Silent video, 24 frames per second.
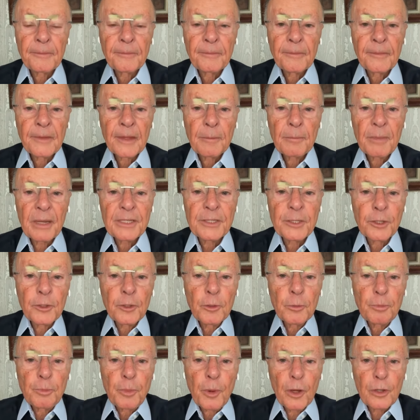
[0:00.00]
but I
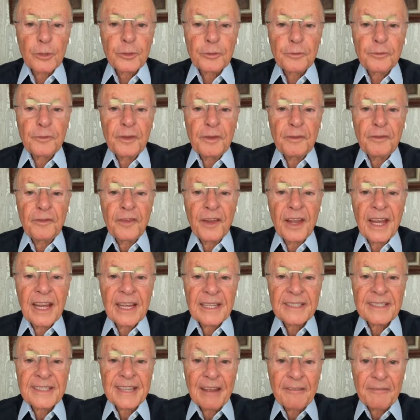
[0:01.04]
cannot
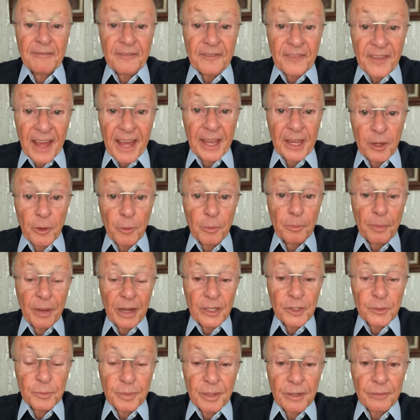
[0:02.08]
live this
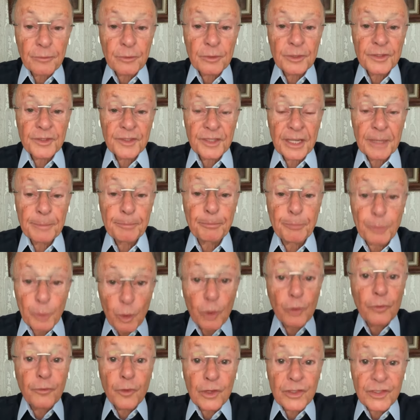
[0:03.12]
faith that I
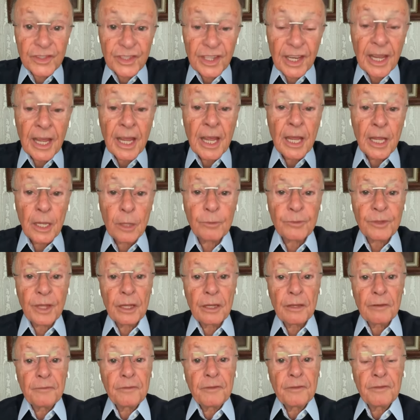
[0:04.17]
pass to you
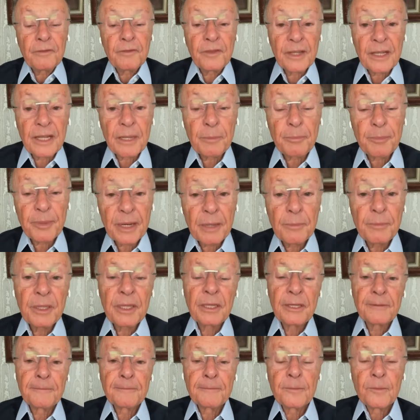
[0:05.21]
on your behalf. I
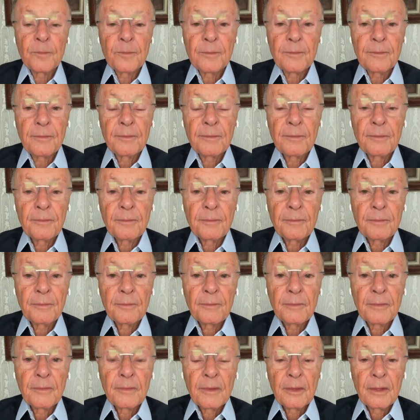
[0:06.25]
have to live it for
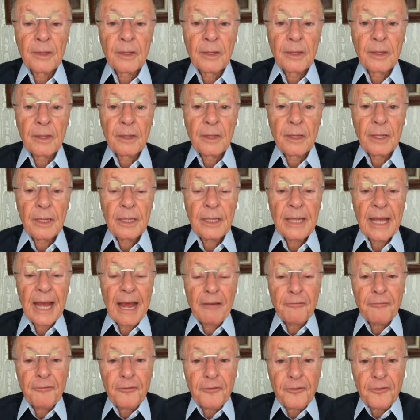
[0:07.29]
myself.
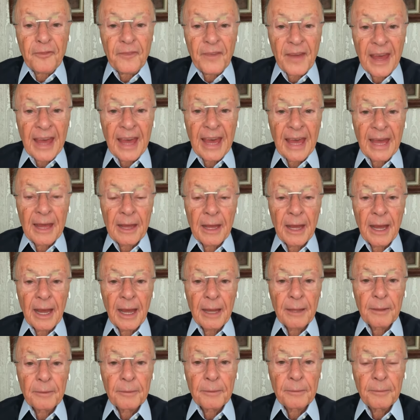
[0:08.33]
And
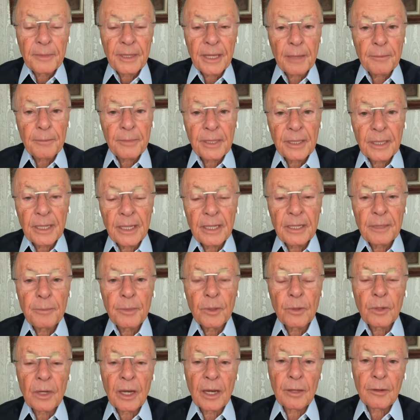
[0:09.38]
the
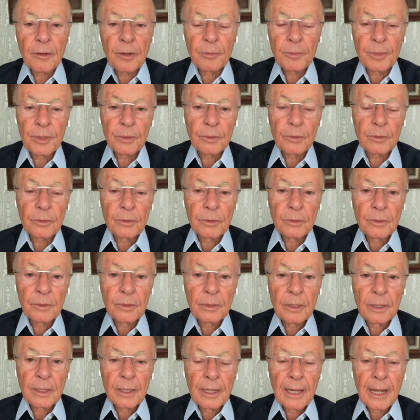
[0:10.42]
faith, my friend,
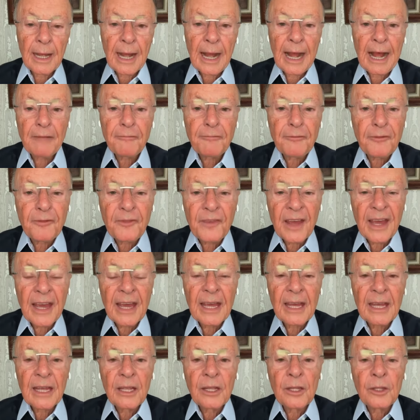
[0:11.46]

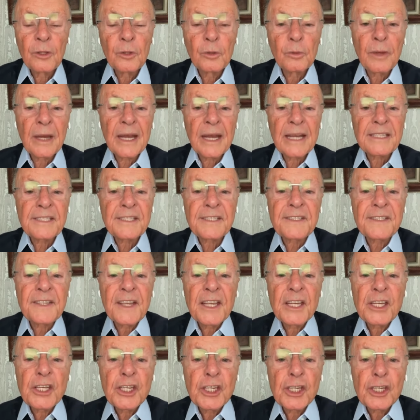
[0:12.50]
faith,
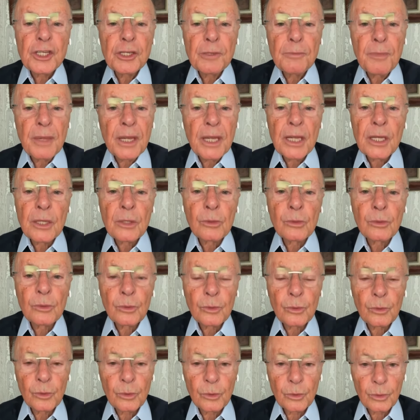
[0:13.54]
this faith is not a
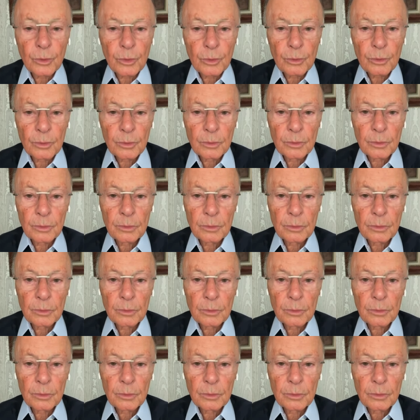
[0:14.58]
feeling.